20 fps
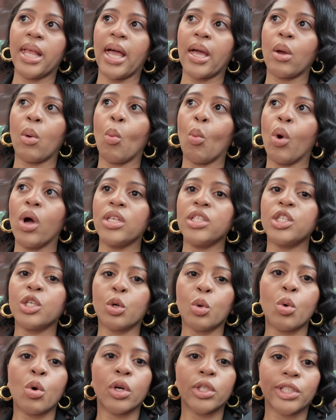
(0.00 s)
like once a
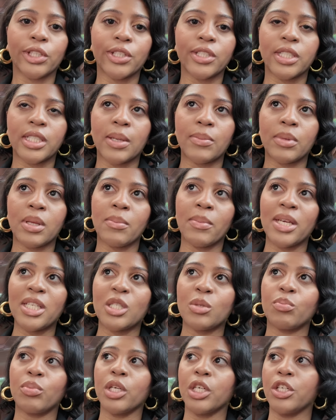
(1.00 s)
quarter something may
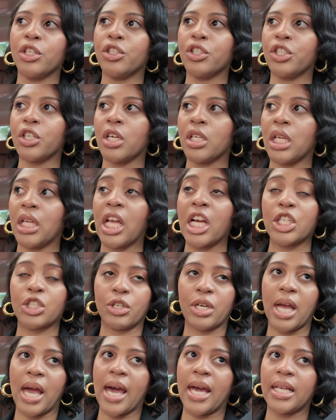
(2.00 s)
splurge on a
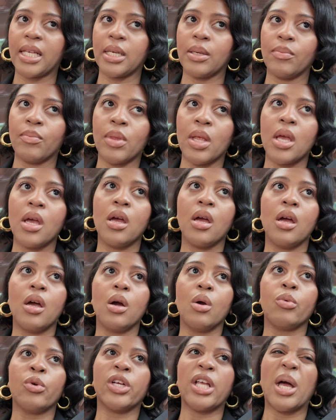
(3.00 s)
luxury item
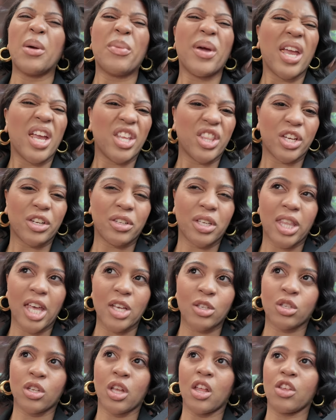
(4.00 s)
we're not paying
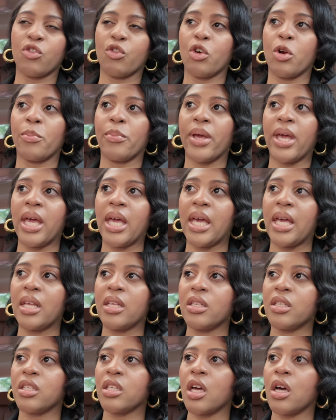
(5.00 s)
$30,000 for a
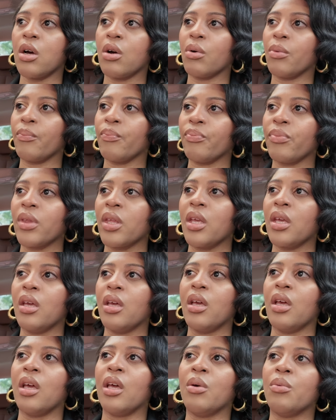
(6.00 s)
pen so
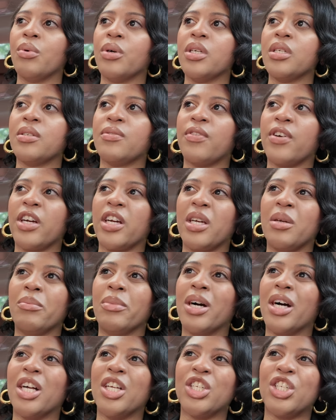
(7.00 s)
it was very
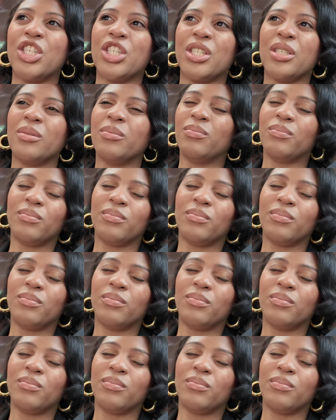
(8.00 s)
much